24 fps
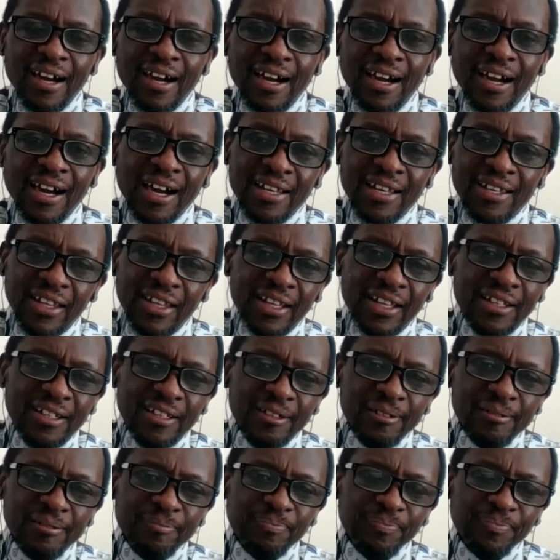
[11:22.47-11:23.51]
And then
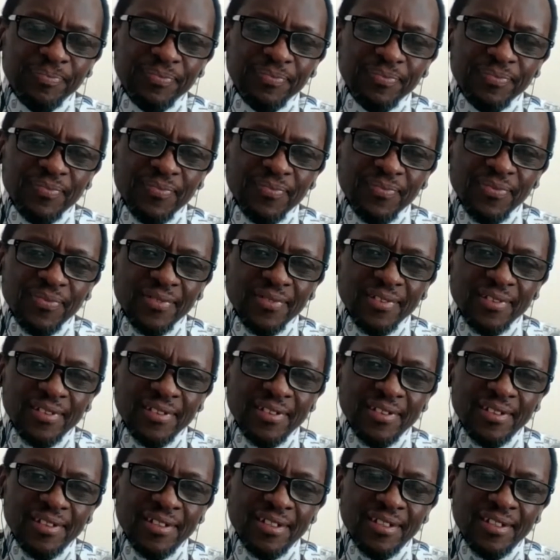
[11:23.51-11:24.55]

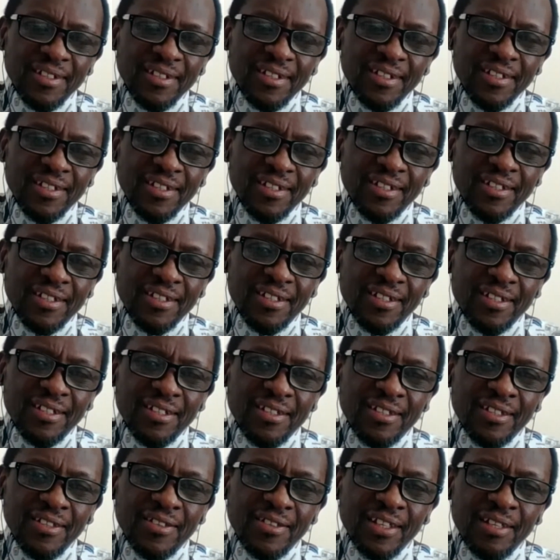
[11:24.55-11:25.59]

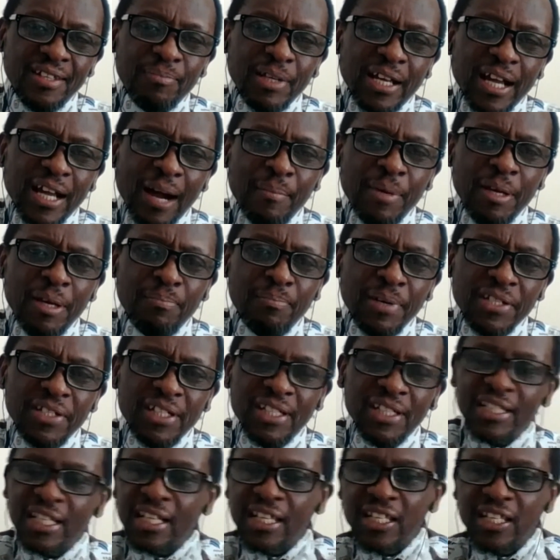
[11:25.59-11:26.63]
they become impatient
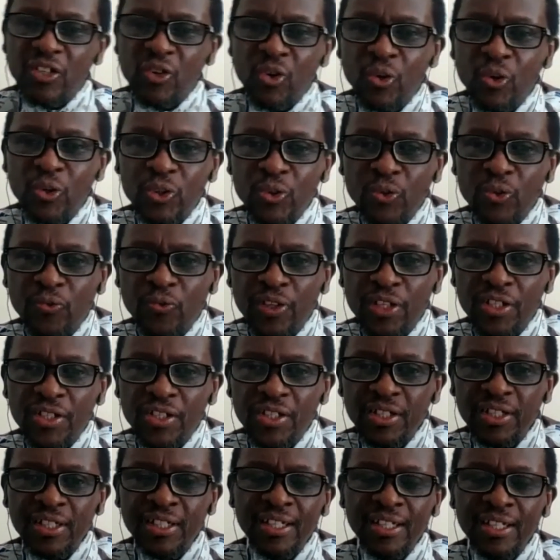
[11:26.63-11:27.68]
and they go to fish.
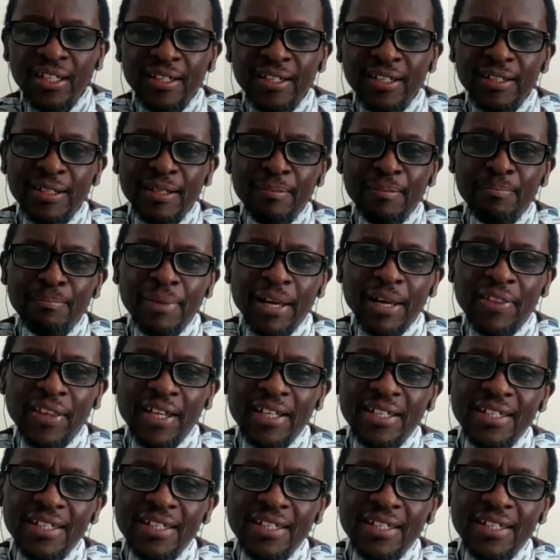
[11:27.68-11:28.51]
But then